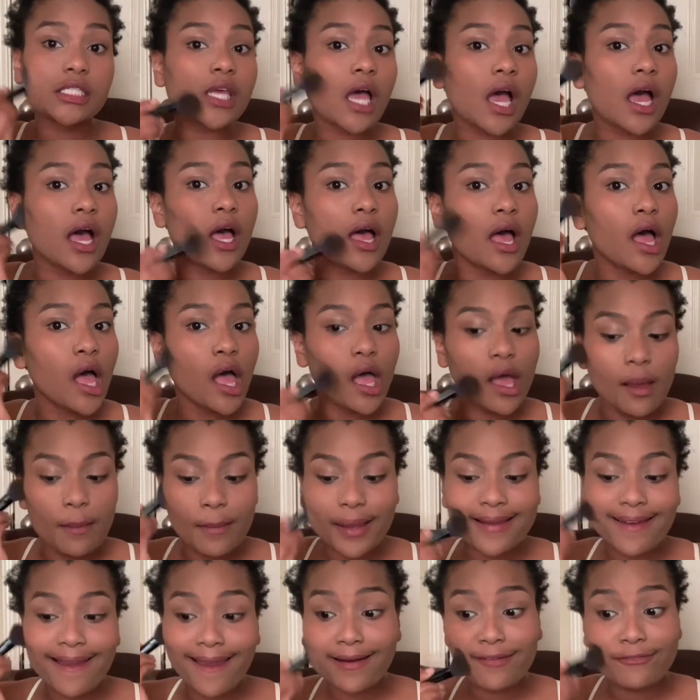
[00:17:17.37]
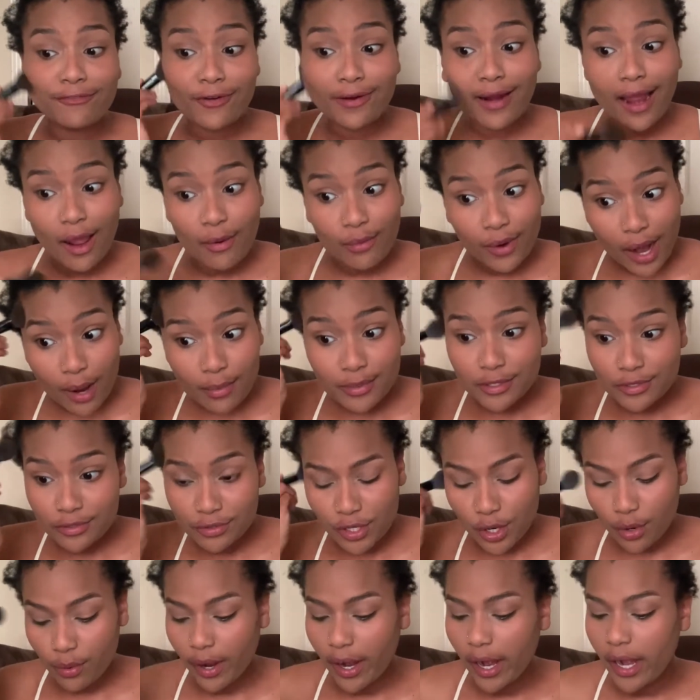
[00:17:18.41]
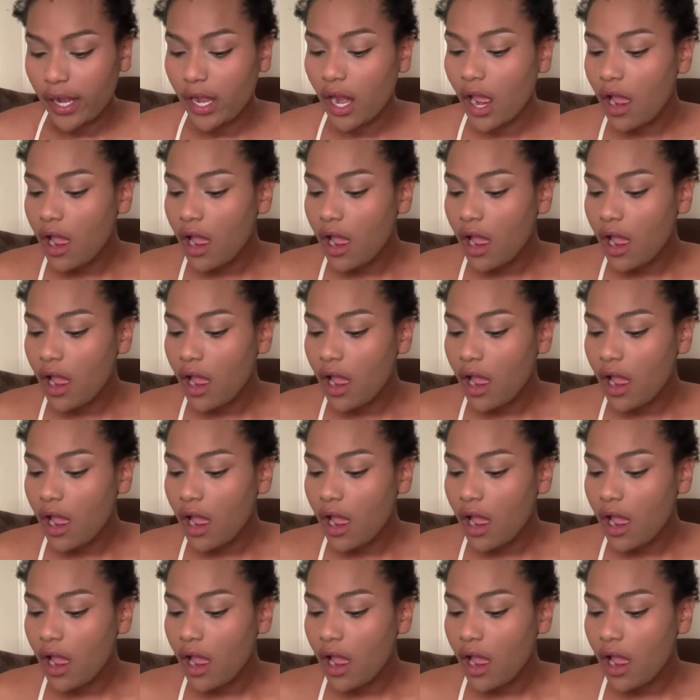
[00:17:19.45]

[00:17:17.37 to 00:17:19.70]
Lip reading: I kind of forgot what I was doing.